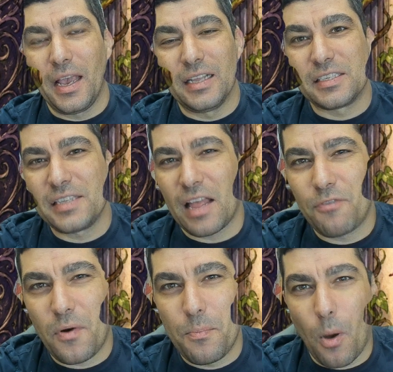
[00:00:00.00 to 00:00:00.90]
It's not
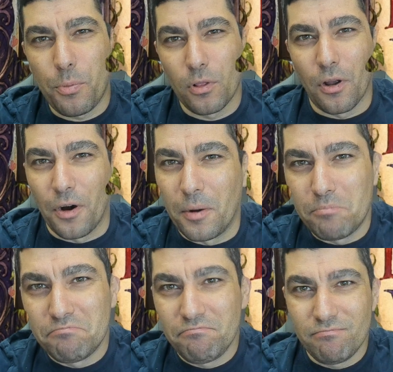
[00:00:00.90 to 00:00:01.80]
very popular
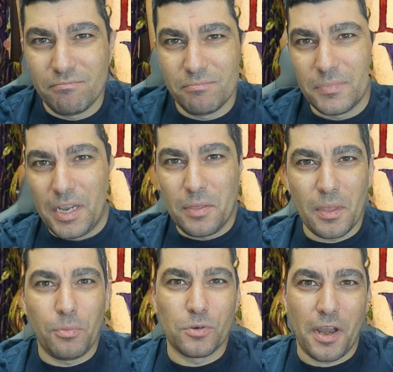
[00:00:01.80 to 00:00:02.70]
in
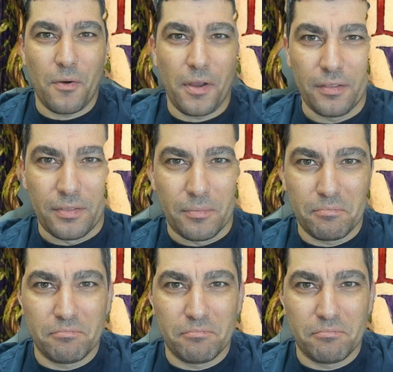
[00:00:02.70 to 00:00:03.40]
the Bulgarian